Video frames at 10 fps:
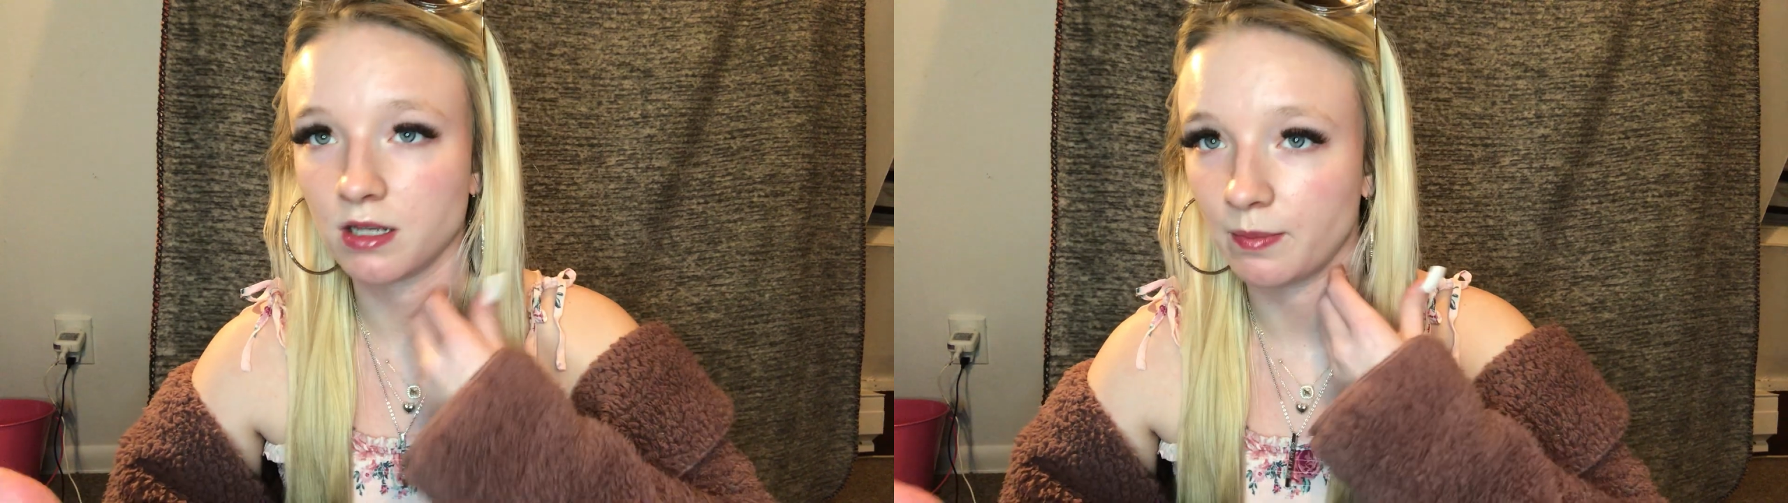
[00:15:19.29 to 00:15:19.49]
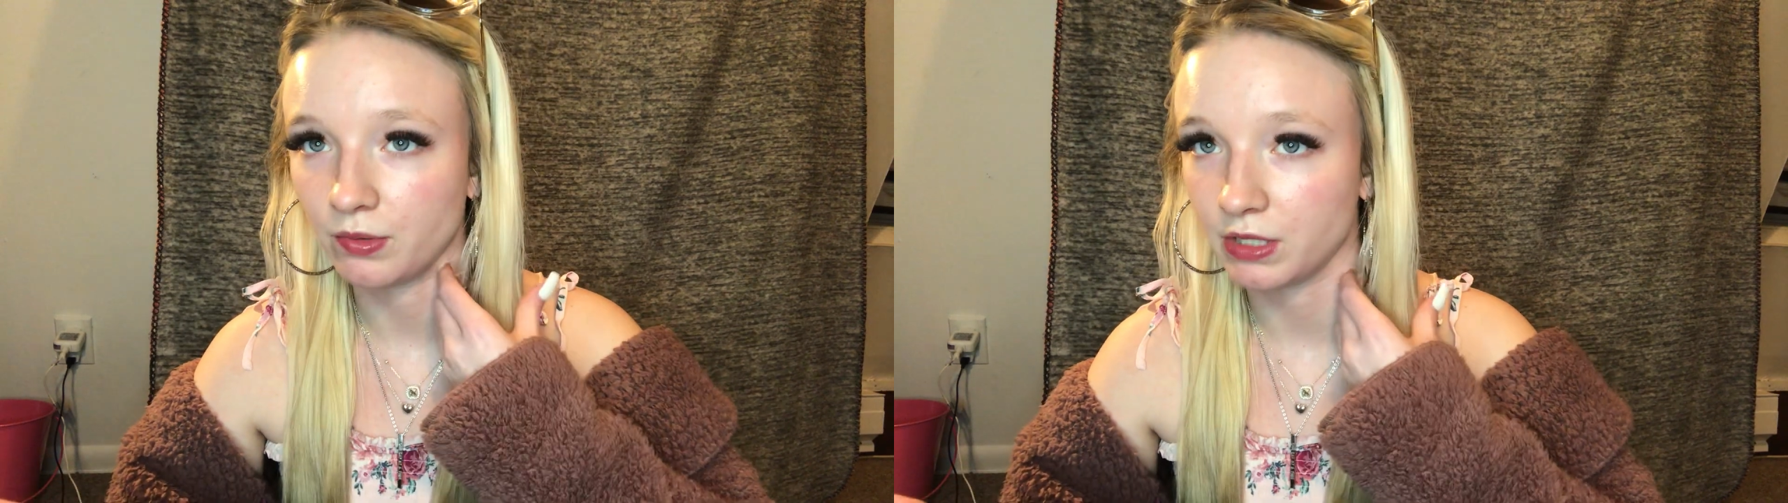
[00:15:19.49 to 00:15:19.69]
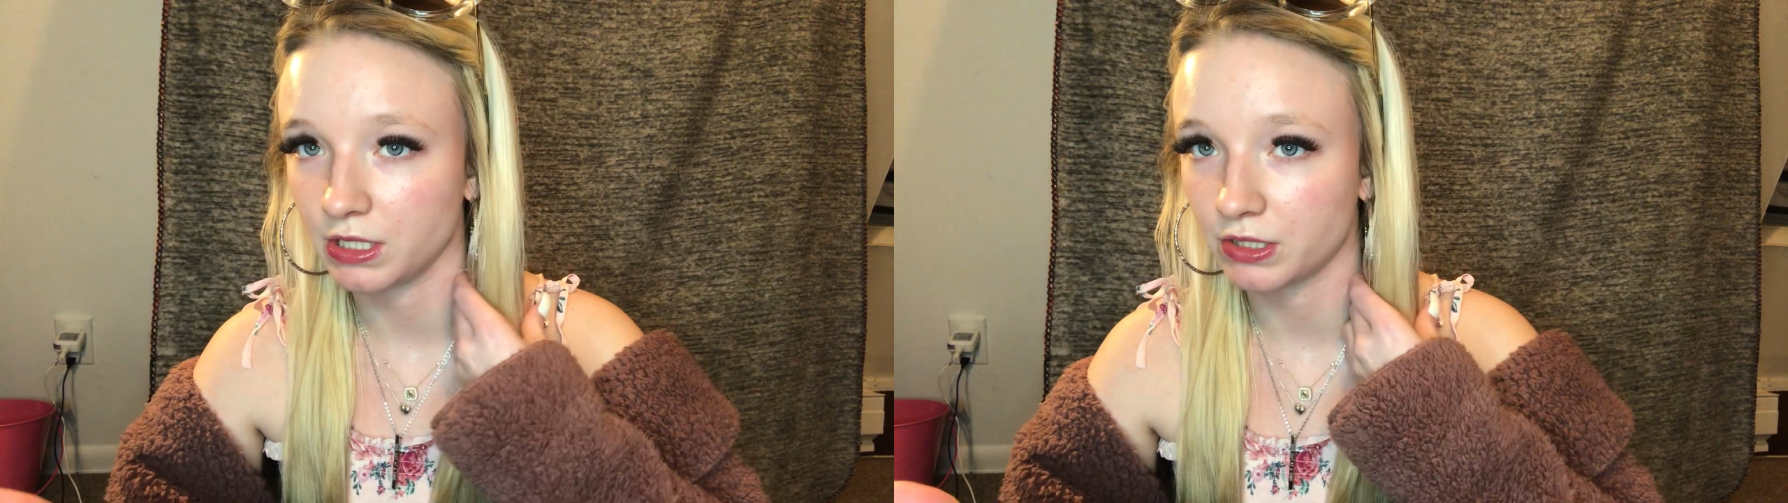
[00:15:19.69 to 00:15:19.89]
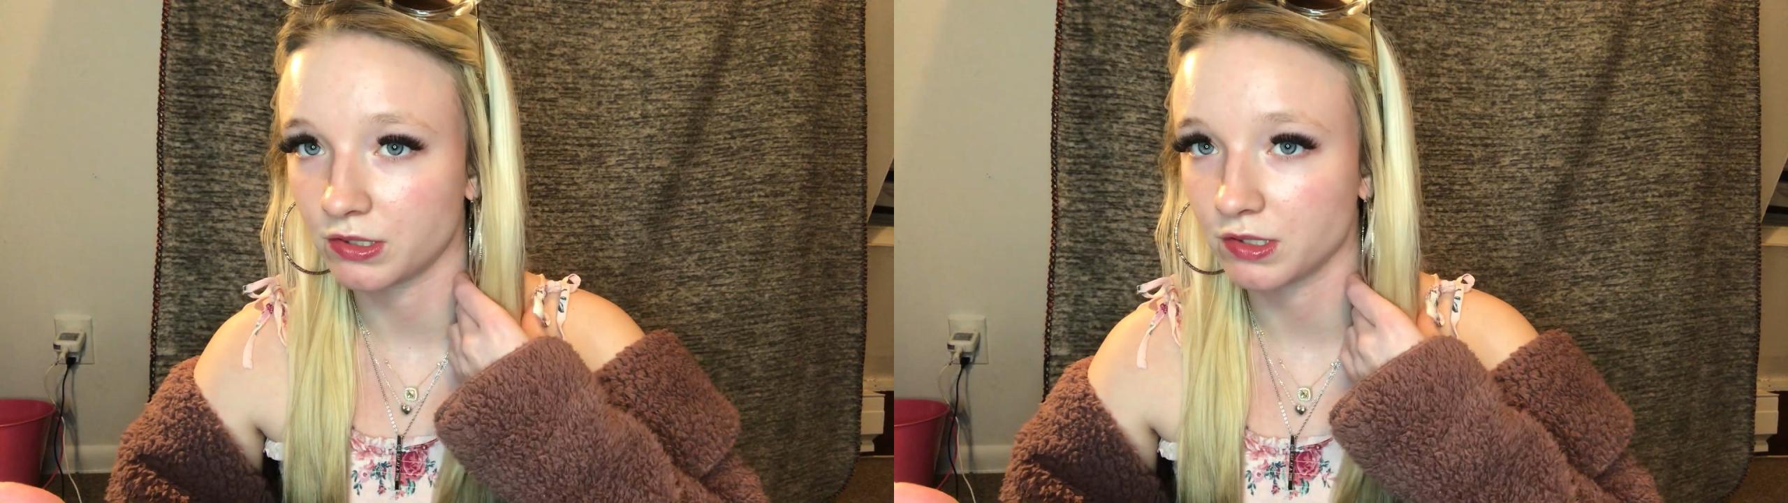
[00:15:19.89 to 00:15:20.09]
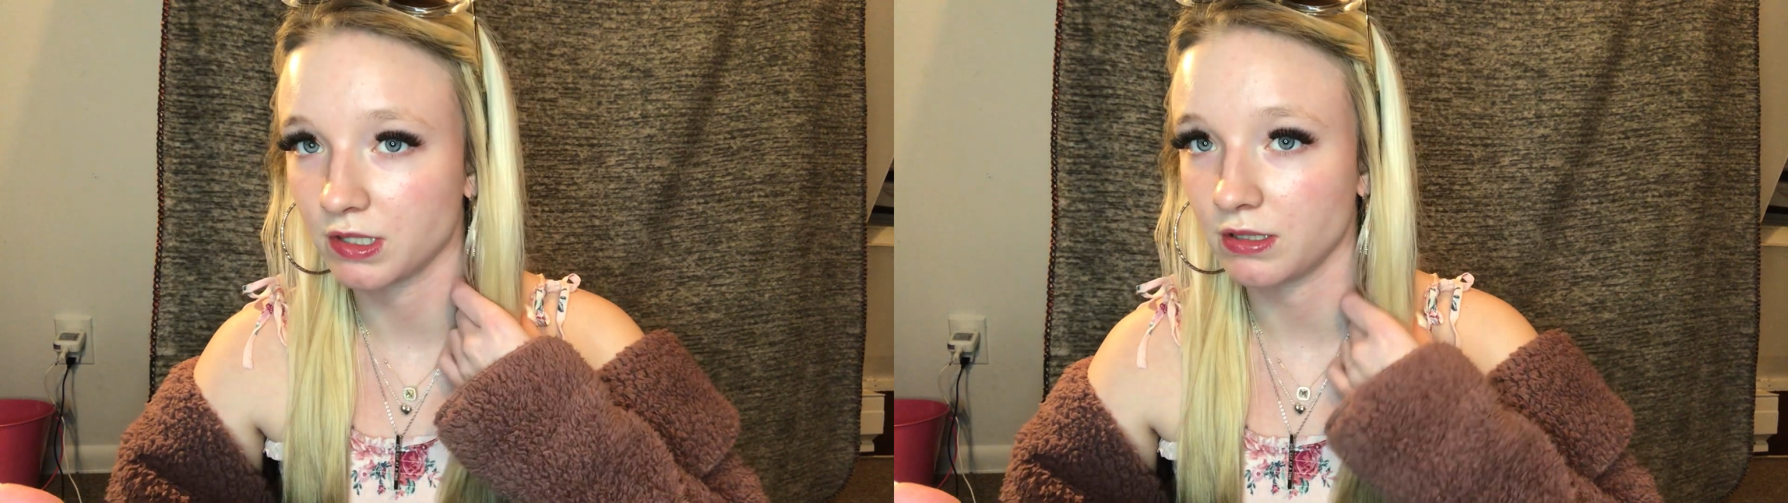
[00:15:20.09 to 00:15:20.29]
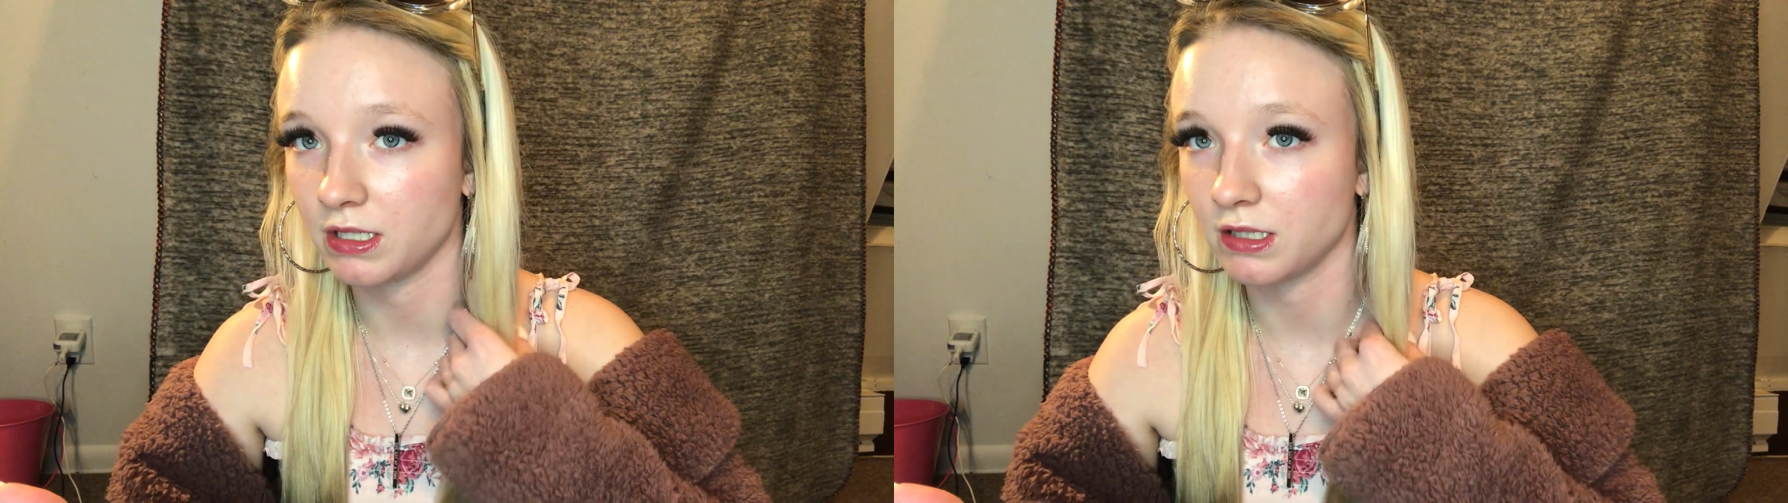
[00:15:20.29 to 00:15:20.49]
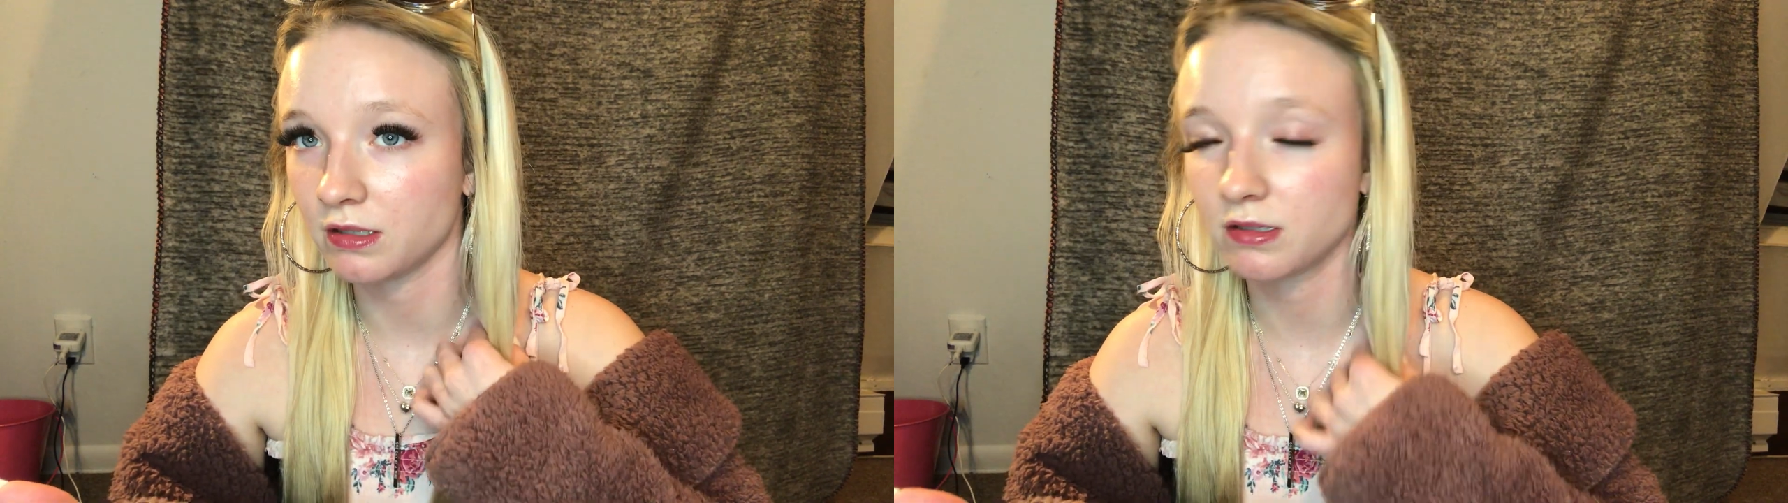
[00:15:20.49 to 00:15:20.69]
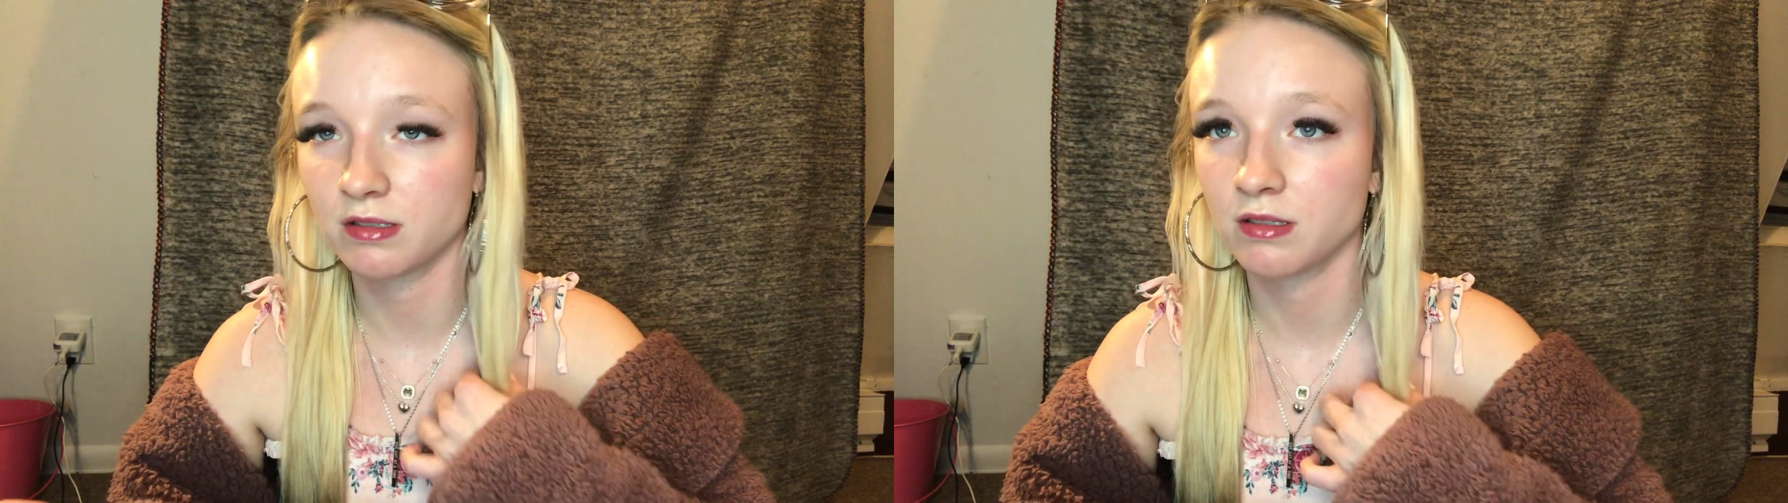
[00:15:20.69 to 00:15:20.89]
couple years, at
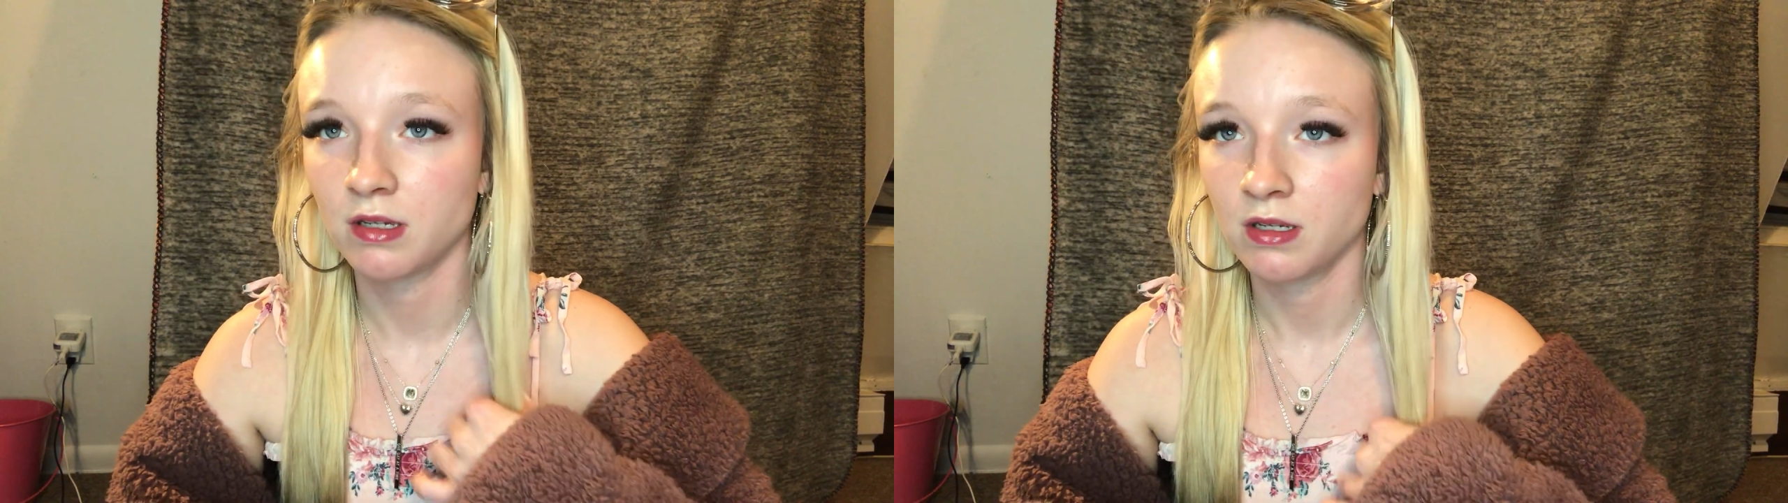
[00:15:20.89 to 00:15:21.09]
least.